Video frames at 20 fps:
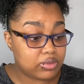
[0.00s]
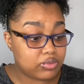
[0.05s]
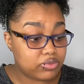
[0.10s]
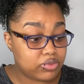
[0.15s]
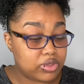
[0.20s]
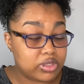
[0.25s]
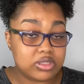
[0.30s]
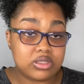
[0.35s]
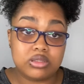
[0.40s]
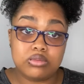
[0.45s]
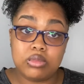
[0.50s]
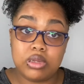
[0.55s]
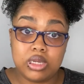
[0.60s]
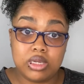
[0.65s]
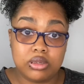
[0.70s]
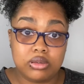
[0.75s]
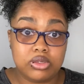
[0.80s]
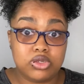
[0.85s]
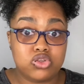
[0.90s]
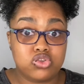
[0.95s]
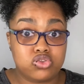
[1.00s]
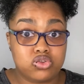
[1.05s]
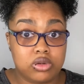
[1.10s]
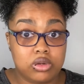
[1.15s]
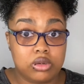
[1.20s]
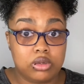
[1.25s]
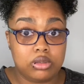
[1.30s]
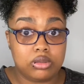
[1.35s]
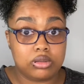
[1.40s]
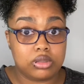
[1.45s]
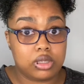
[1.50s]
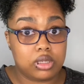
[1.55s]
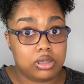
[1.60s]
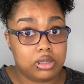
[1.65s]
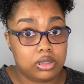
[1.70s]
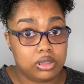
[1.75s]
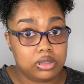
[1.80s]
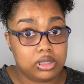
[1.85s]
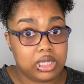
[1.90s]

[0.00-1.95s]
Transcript: the smell is strong, y'all.